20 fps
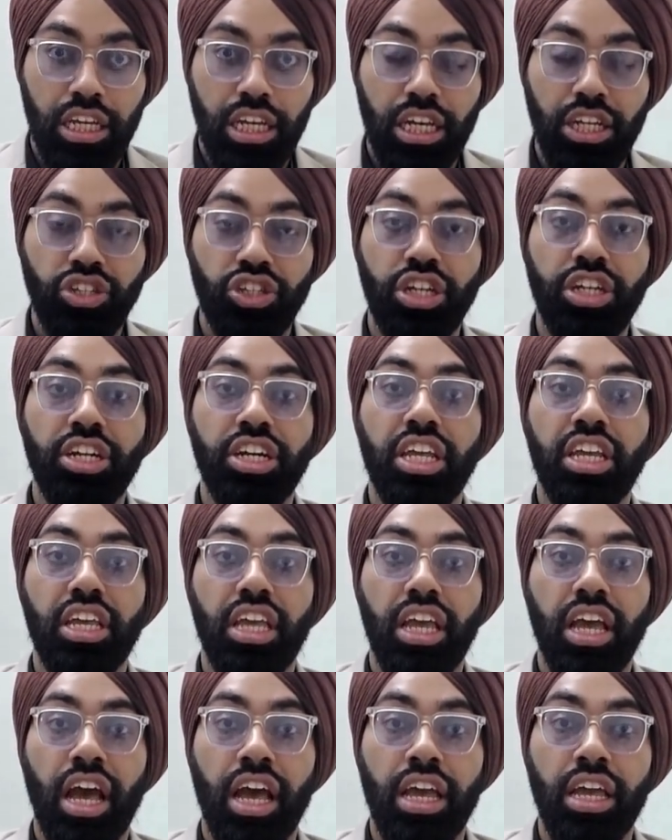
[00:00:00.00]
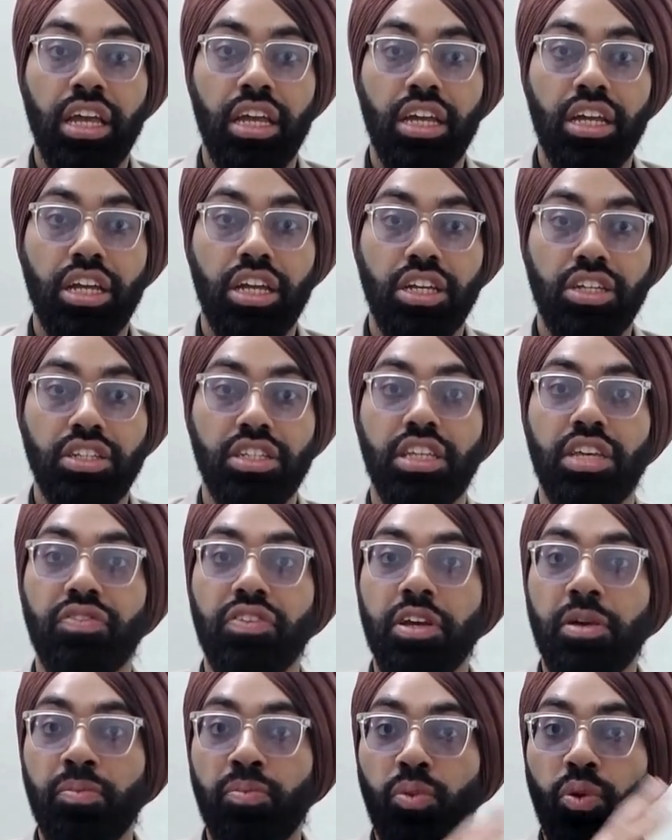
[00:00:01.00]
Agentic AI is
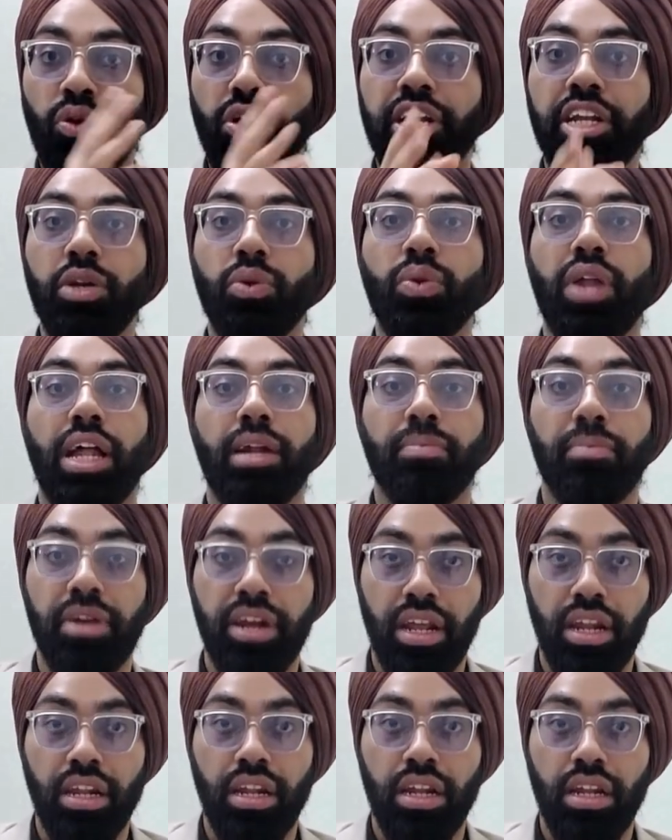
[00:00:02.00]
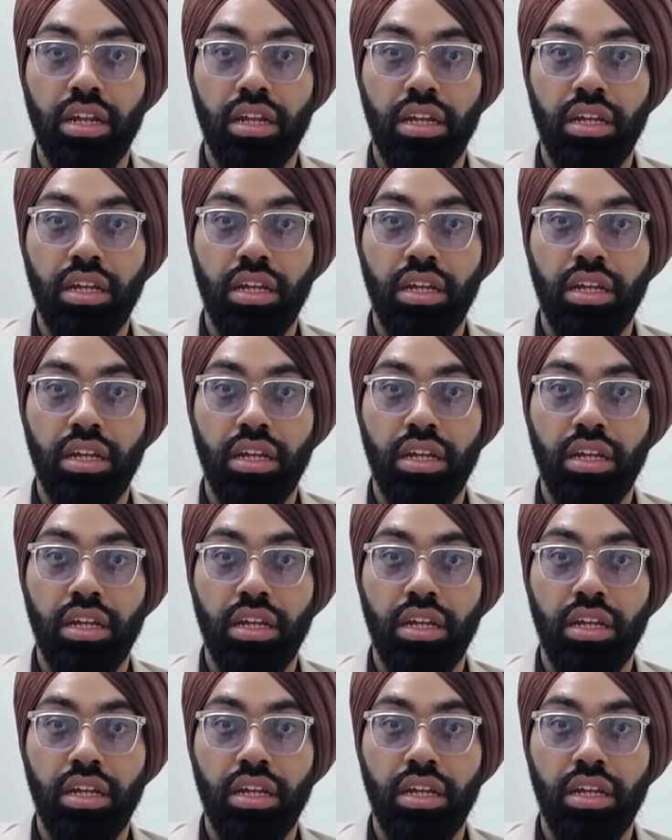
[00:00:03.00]
giving body to that brain.